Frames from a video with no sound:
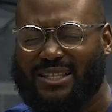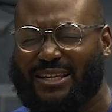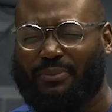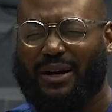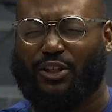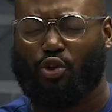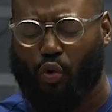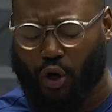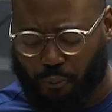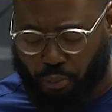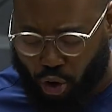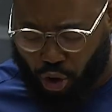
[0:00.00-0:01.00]
Similar to
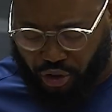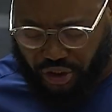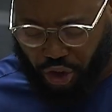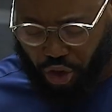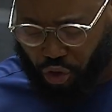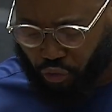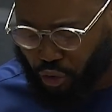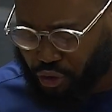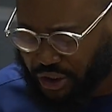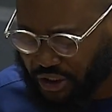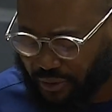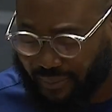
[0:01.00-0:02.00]
what Paul did on the road
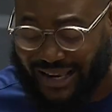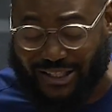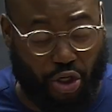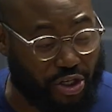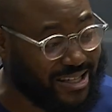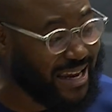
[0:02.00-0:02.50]
to Damascus,